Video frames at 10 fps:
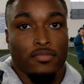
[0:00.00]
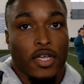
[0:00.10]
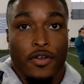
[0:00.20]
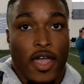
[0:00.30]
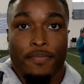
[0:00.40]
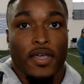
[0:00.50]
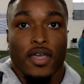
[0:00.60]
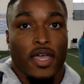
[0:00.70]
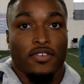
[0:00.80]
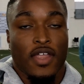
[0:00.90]
the
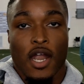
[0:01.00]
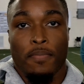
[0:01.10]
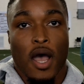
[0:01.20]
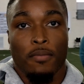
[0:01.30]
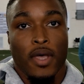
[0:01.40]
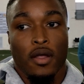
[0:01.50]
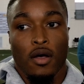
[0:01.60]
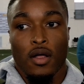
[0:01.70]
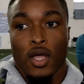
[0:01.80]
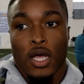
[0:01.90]
cramping is not a problem at
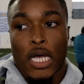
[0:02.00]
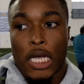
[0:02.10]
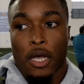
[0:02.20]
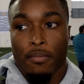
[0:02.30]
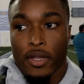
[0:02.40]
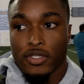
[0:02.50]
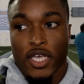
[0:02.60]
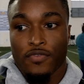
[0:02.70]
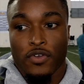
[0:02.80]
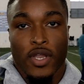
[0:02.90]
all. Um, I'll
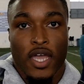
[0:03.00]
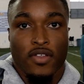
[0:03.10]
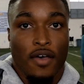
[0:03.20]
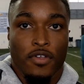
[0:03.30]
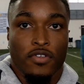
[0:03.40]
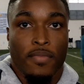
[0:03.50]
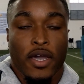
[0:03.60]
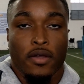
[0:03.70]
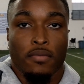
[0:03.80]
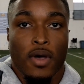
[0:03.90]
take a few days. Obviously,
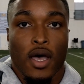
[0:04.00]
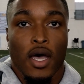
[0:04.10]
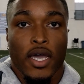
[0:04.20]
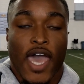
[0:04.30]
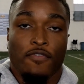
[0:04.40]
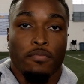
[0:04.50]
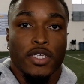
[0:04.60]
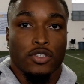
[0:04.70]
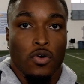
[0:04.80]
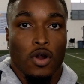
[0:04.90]
my, my uh, calf will
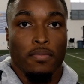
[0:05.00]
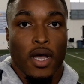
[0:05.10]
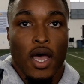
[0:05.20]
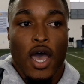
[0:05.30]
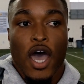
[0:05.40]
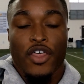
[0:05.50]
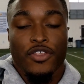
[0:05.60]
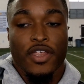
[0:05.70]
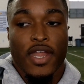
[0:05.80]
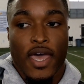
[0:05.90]
be sore, but
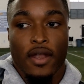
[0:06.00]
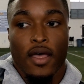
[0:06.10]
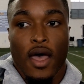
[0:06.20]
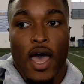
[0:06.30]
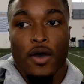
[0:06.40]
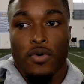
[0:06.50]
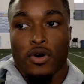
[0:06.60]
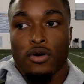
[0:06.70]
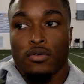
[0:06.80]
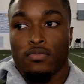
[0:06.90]
other than that, I
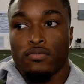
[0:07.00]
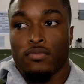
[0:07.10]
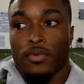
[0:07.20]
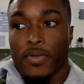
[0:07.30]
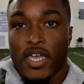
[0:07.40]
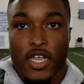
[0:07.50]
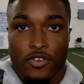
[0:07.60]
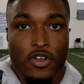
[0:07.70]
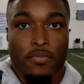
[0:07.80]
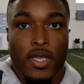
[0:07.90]
will be
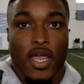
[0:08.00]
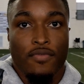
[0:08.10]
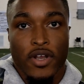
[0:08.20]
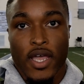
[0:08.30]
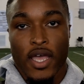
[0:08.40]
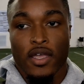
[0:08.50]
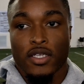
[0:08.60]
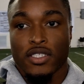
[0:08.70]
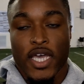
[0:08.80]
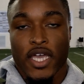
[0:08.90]
getting treatment every day
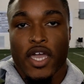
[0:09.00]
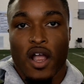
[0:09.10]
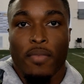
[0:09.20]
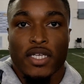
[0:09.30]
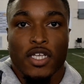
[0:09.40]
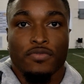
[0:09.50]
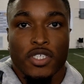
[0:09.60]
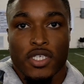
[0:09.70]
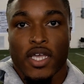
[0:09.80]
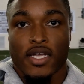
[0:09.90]
and taking care of myself
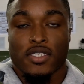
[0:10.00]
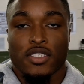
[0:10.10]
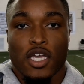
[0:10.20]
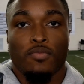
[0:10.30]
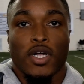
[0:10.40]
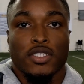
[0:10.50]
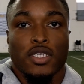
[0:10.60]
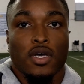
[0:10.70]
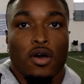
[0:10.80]
just in case the team wants to